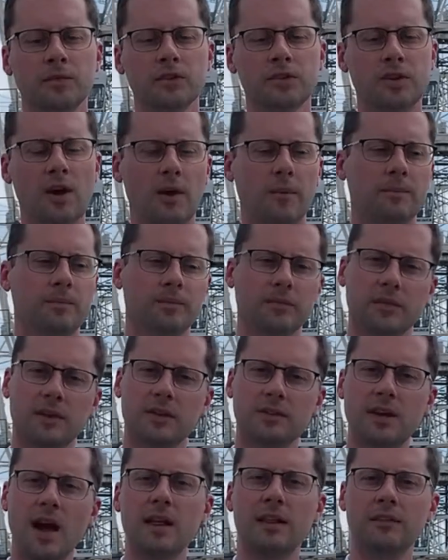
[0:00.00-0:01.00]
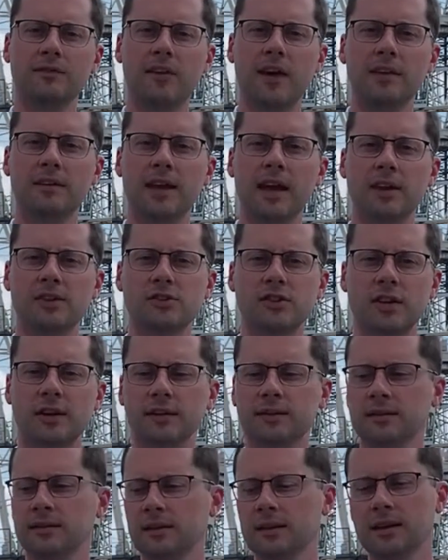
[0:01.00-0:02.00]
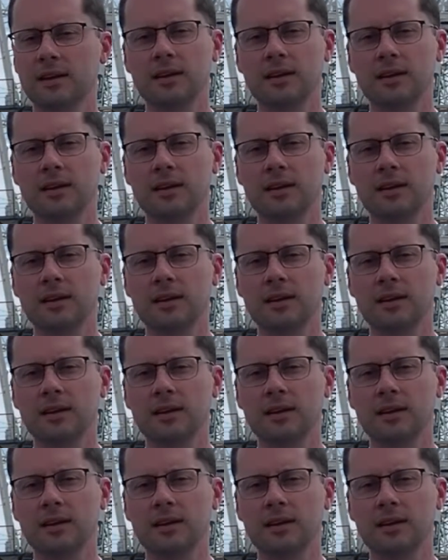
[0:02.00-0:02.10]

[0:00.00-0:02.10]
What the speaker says: So, solid foundation,